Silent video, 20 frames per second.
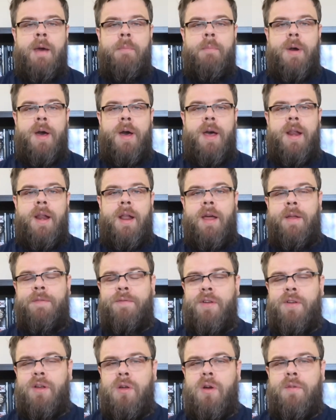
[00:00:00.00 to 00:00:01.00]
but I
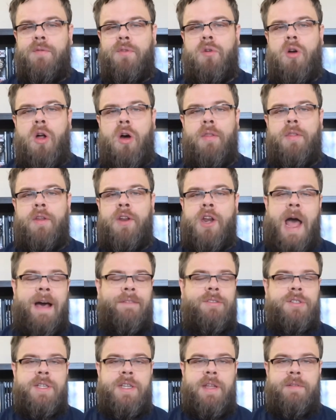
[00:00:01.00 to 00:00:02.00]
feel overall the
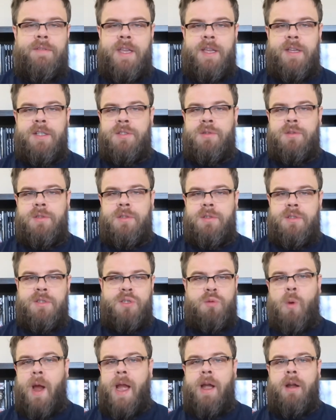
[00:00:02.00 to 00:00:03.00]
novelty of kids
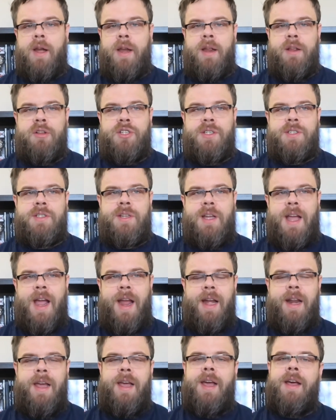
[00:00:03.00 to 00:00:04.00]
swearing just
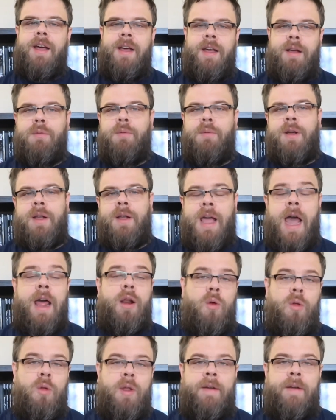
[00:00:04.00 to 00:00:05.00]
kind of got
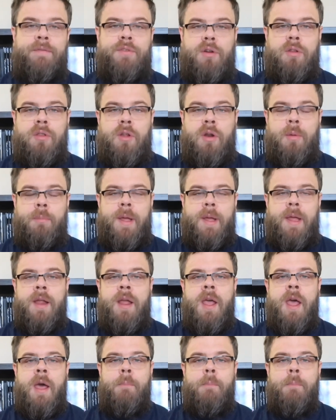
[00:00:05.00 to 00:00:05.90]
old after a little bit.